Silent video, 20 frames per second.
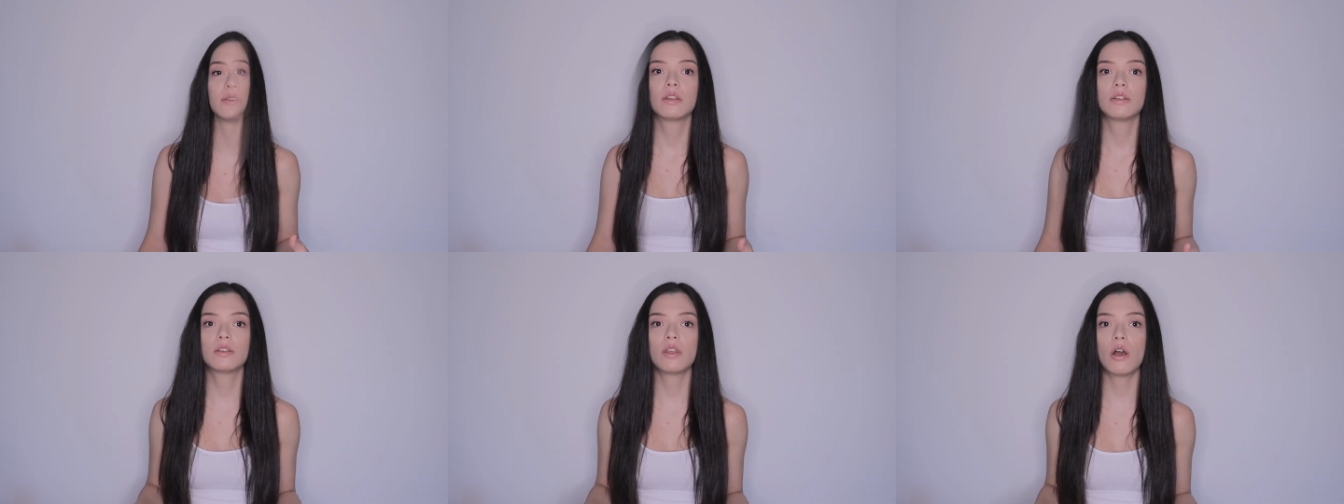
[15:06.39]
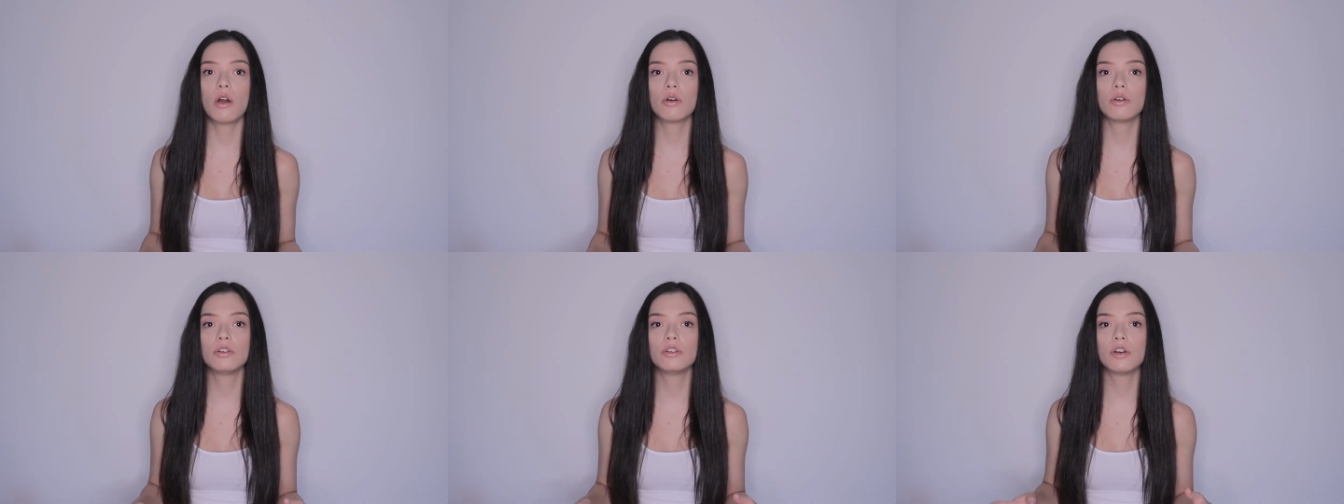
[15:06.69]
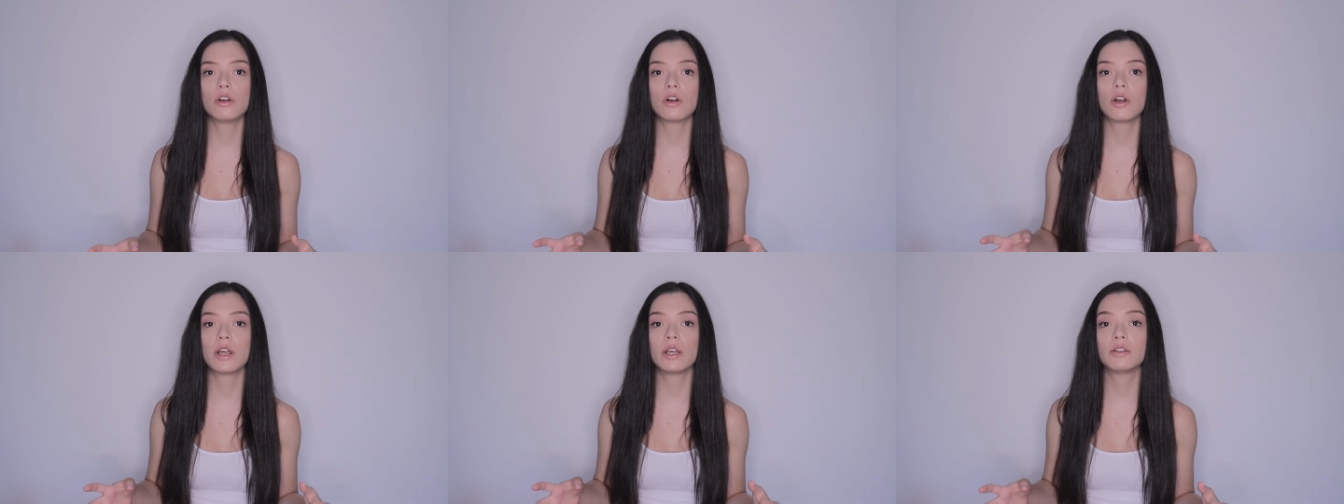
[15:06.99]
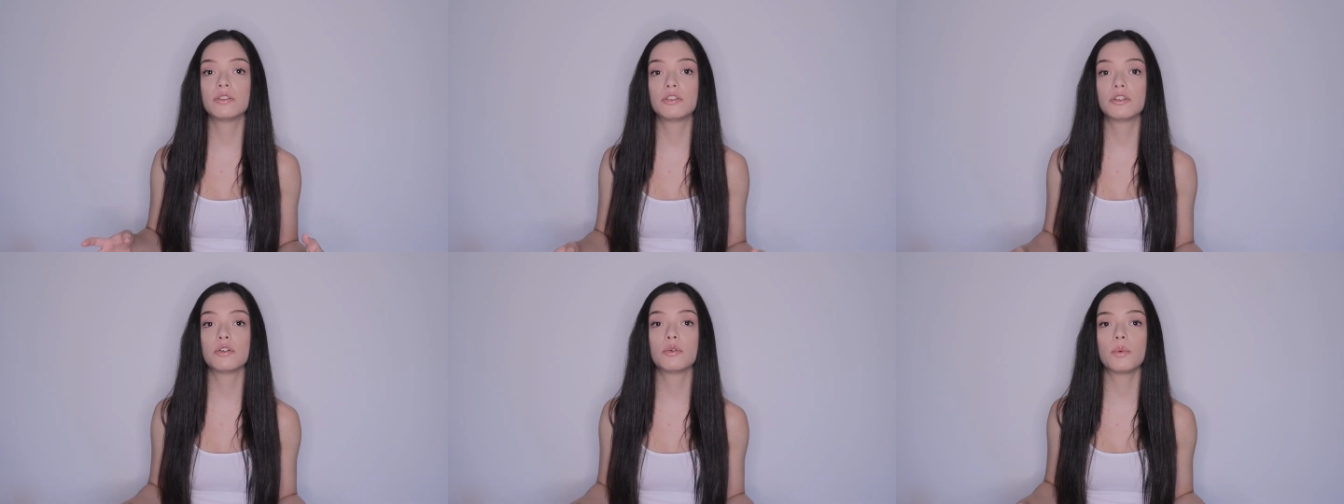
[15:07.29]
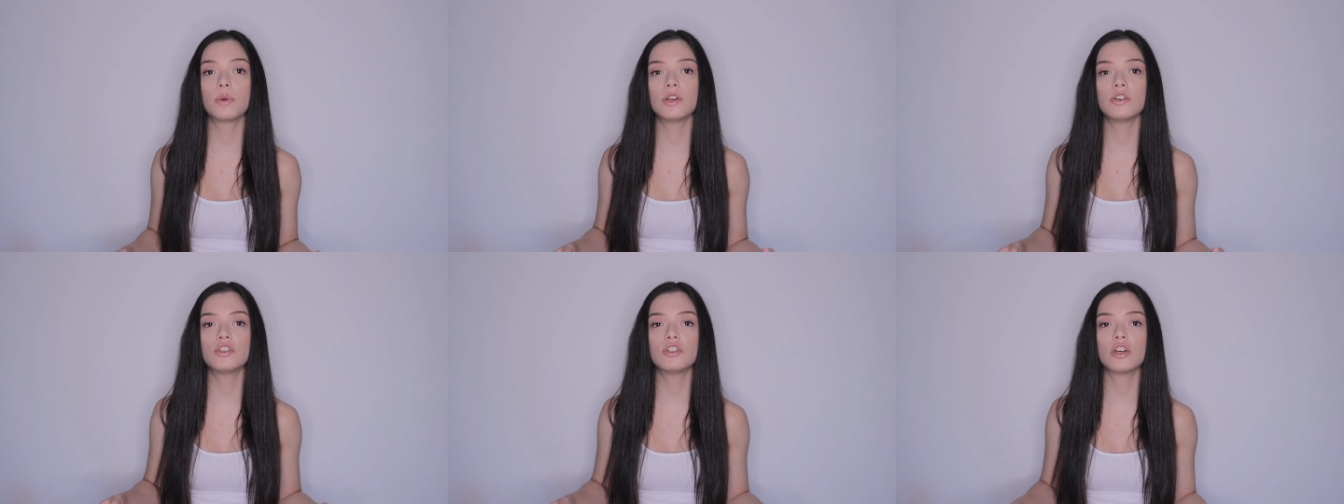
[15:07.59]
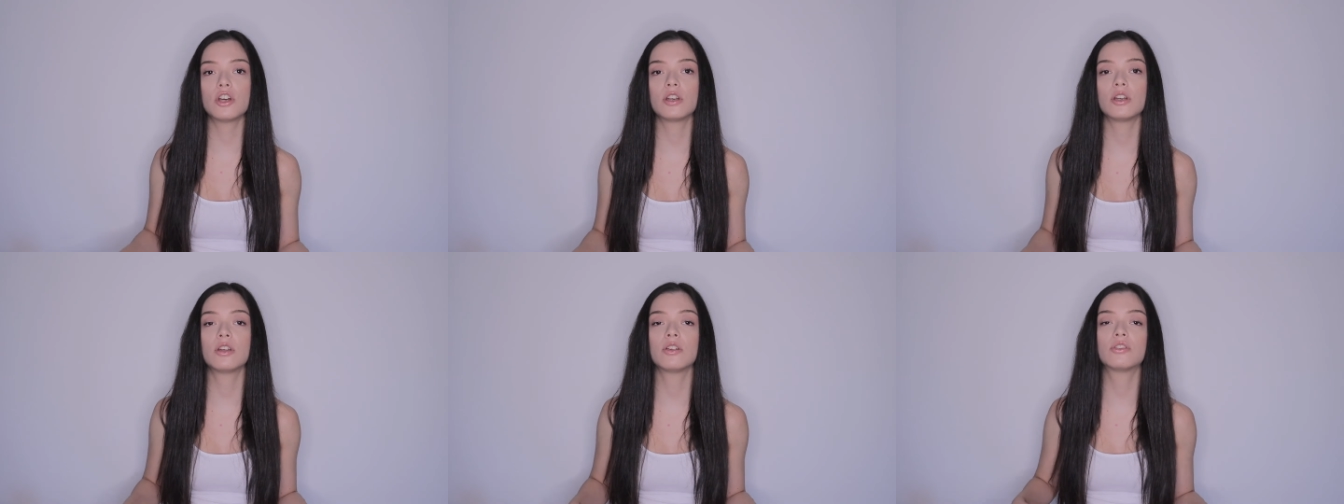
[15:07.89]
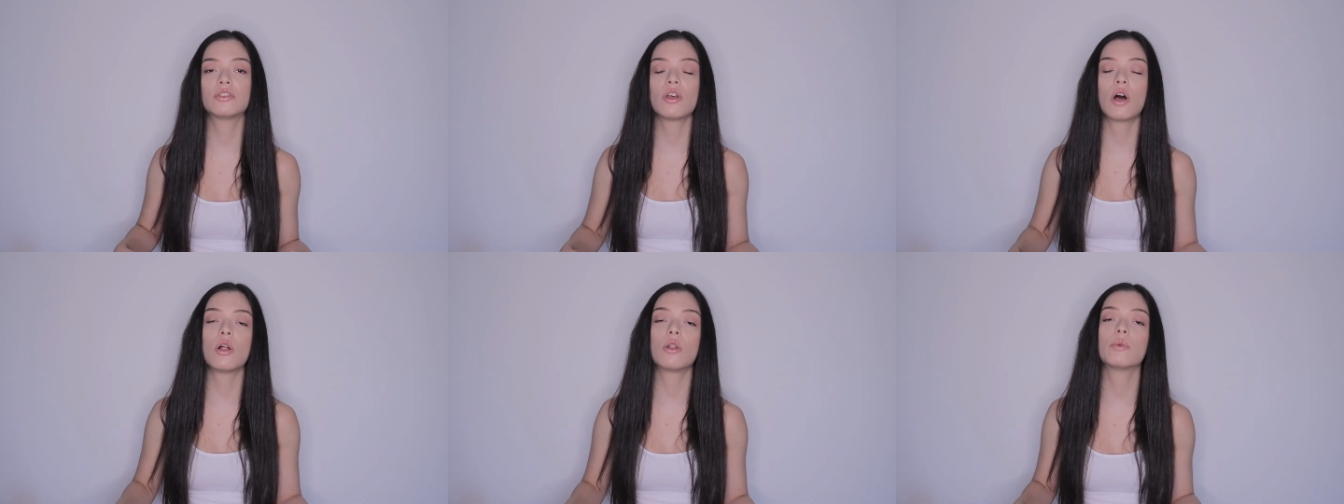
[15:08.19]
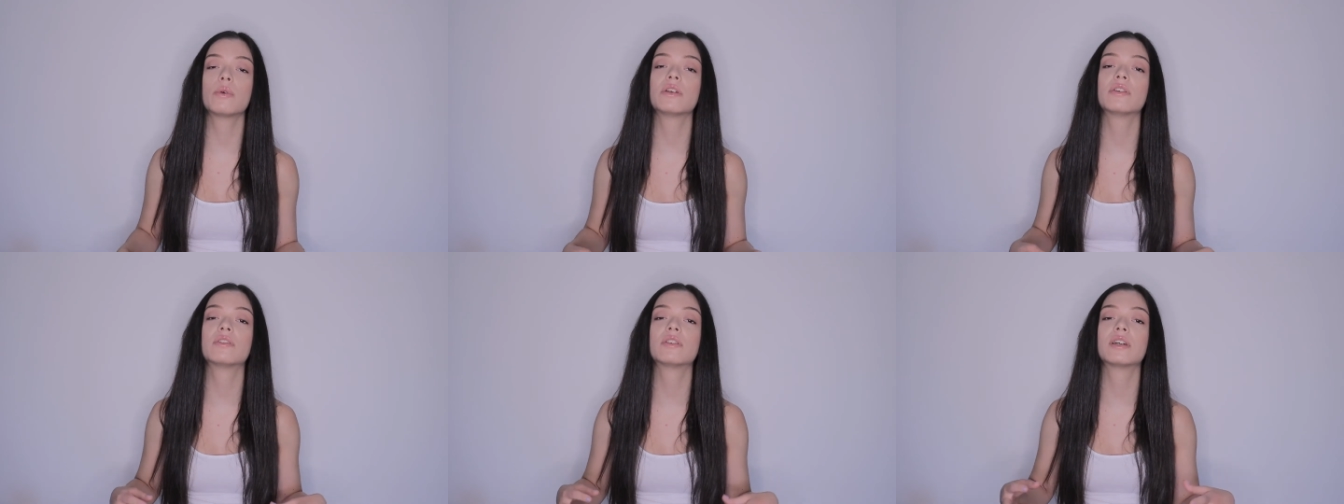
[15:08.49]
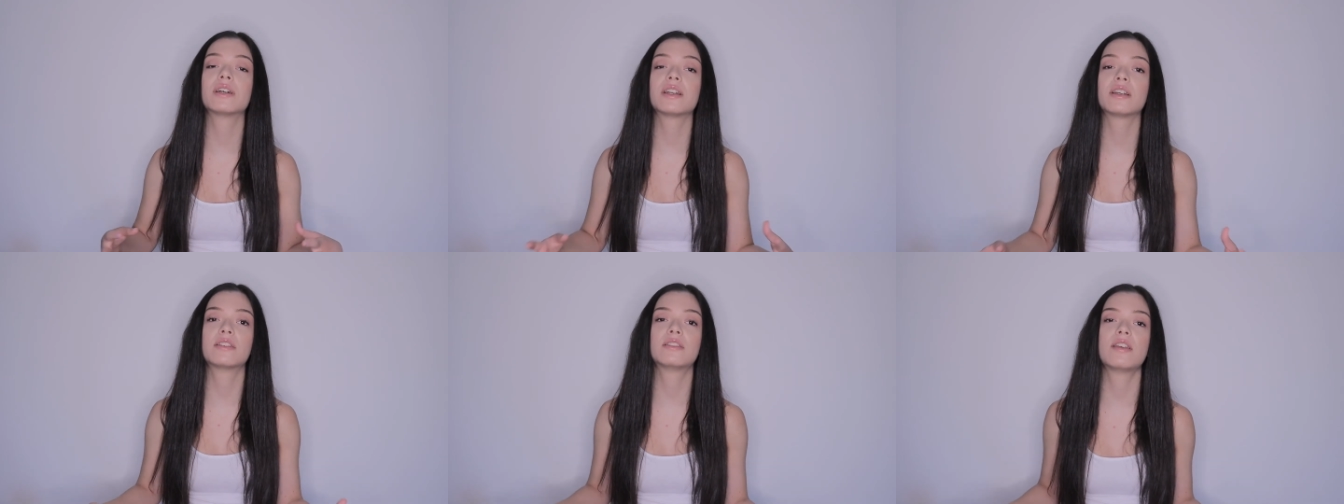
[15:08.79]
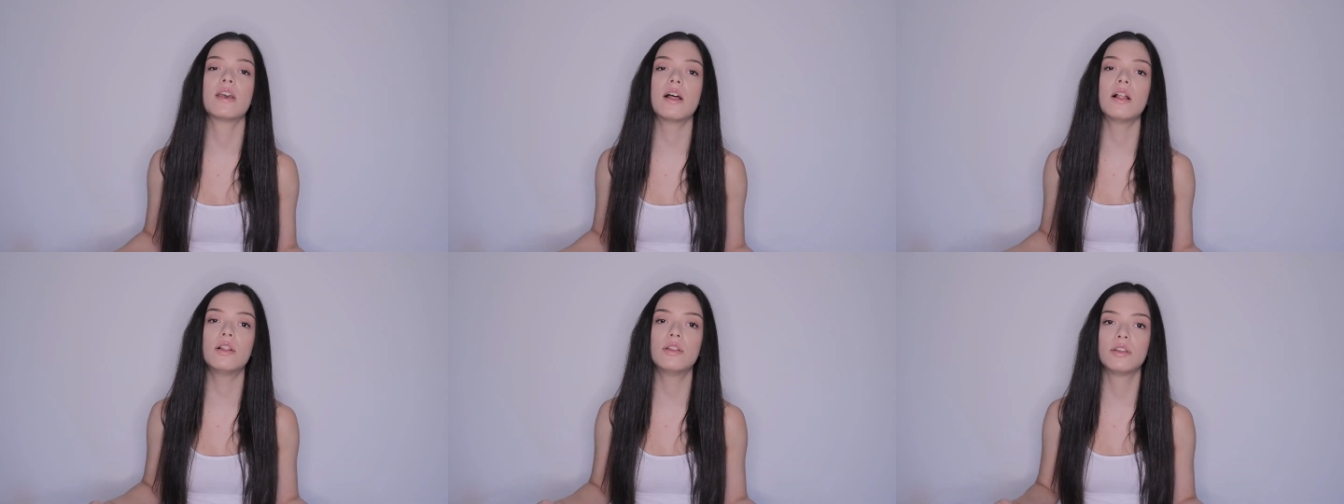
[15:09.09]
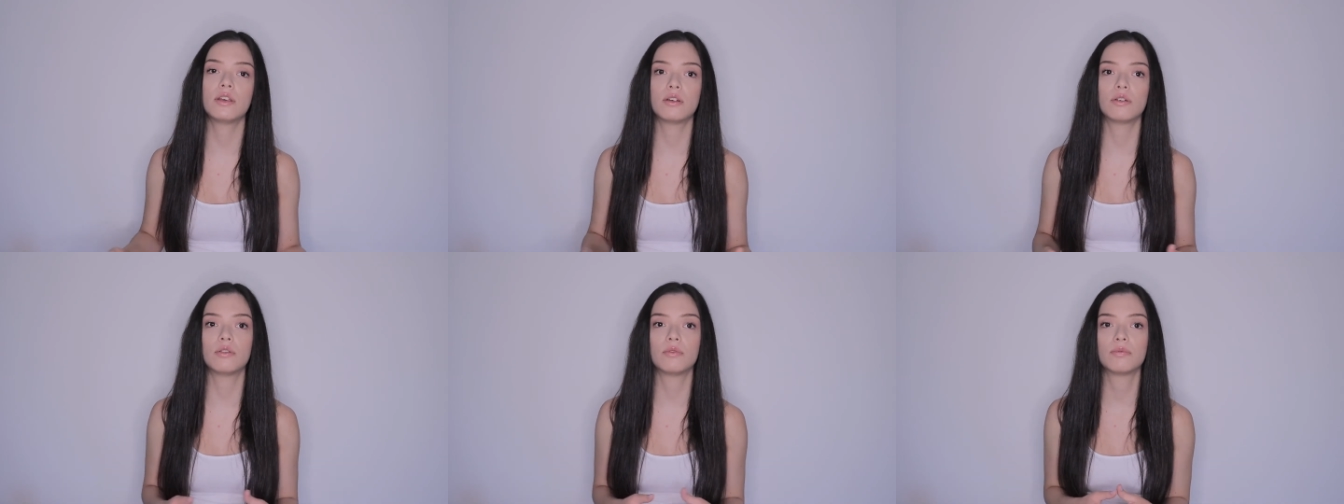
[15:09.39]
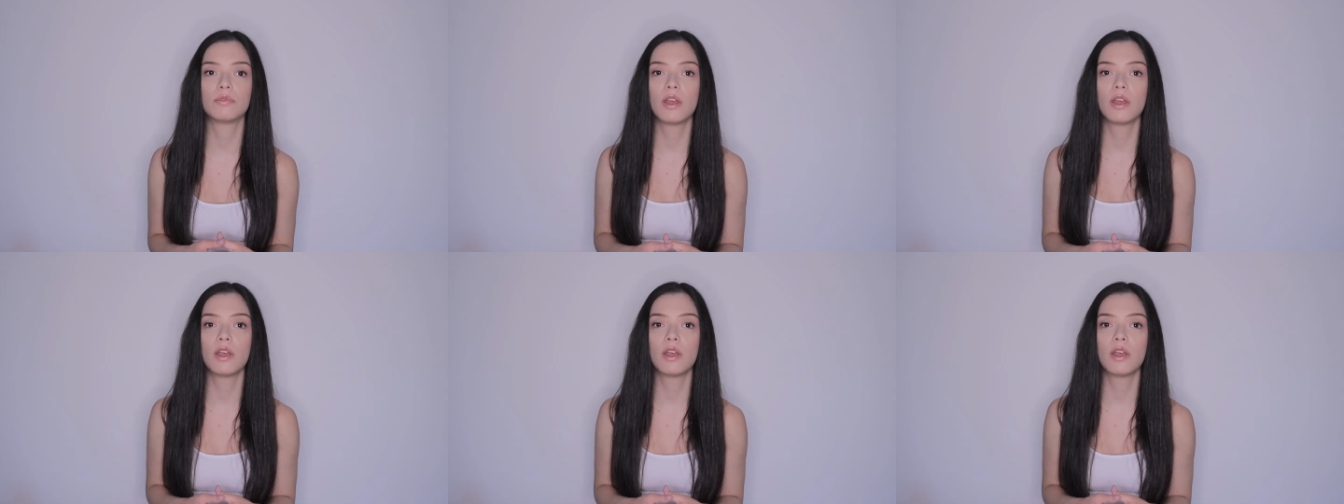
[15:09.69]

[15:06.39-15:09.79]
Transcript: So your intuition is always gonna tell you.